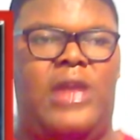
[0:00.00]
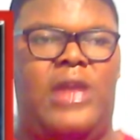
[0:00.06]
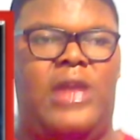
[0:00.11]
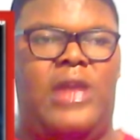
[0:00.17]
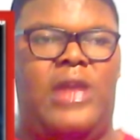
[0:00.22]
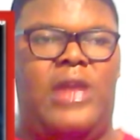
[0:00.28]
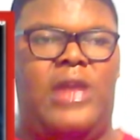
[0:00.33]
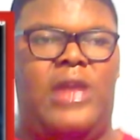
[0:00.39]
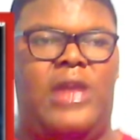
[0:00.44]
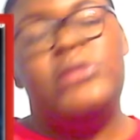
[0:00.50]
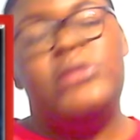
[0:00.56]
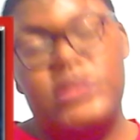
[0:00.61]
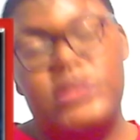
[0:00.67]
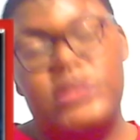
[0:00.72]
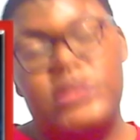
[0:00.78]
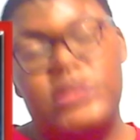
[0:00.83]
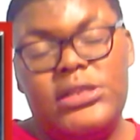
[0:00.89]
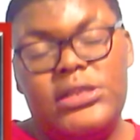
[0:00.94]
Well,
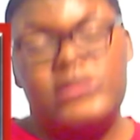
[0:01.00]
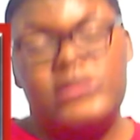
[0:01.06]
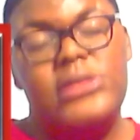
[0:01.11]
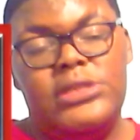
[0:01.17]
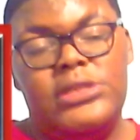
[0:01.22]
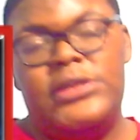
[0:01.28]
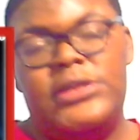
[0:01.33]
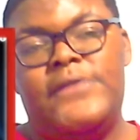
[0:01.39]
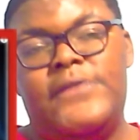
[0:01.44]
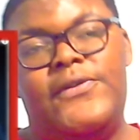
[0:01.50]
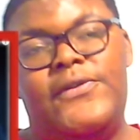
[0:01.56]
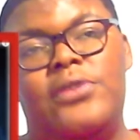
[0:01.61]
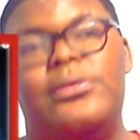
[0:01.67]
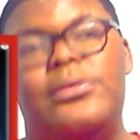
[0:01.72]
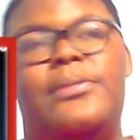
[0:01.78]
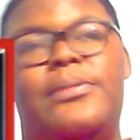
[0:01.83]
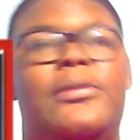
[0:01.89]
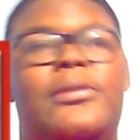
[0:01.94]
technically Nick Fury,
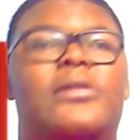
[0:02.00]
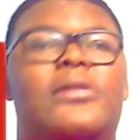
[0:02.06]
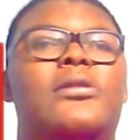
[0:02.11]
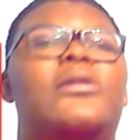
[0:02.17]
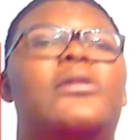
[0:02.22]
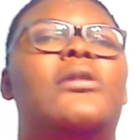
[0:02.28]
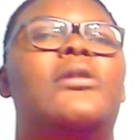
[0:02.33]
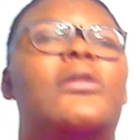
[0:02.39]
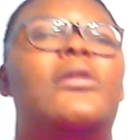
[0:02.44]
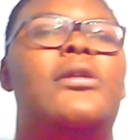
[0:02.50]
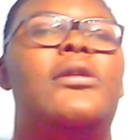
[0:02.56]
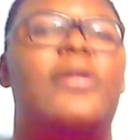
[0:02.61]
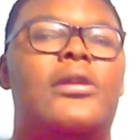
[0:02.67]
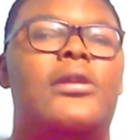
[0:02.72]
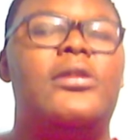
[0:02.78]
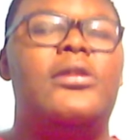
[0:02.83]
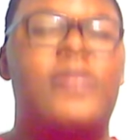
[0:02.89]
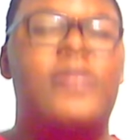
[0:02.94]
but
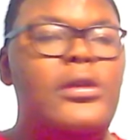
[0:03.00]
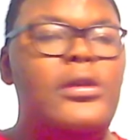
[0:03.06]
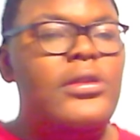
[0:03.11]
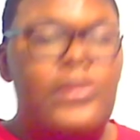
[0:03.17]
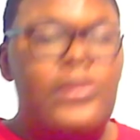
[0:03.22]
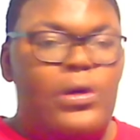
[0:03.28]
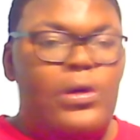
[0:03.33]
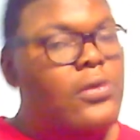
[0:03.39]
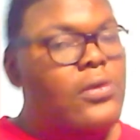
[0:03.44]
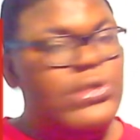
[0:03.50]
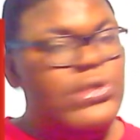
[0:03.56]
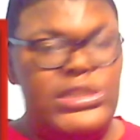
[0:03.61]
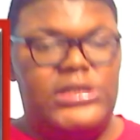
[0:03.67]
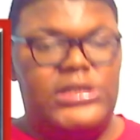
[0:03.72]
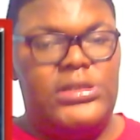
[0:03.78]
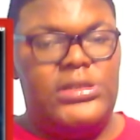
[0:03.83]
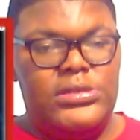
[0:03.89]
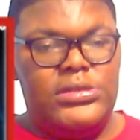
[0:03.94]
they're the OGs,
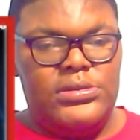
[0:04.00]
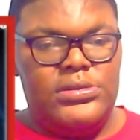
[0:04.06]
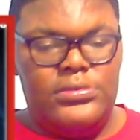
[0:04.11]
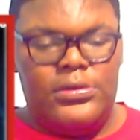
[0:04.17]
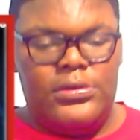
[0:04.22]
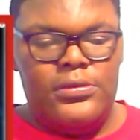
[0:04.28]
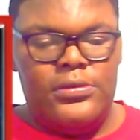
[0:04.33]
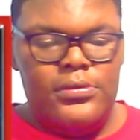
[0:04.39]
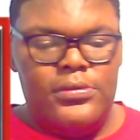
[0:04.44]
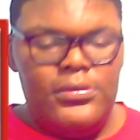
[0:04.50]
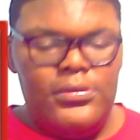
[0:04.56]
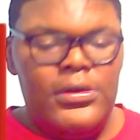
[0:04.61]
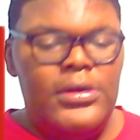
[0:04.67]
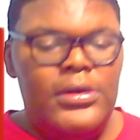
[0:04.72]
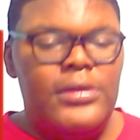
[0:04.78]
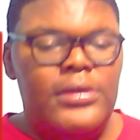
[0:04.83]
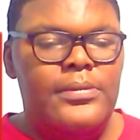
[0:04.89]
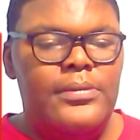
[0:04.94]
you know.
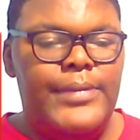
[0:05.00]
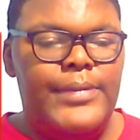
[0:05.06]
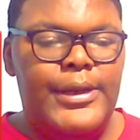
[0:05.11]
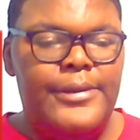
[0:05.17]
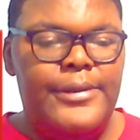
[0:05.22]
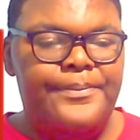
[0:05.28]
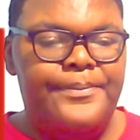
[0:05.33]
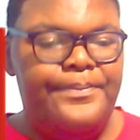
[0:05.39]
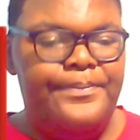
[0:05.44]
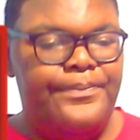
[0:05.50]
But